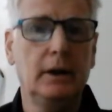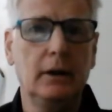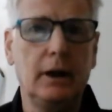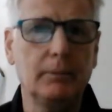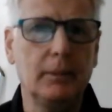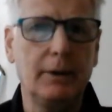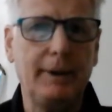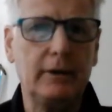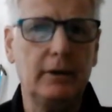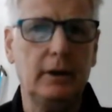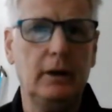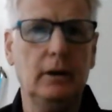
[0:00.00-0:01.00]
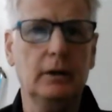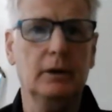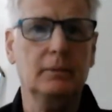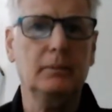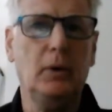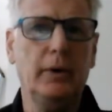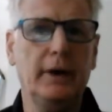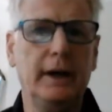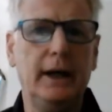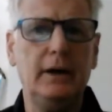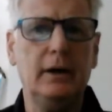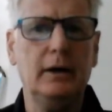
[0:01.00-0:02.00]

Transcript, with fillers: I'm, I'm actually a whole lot more than that.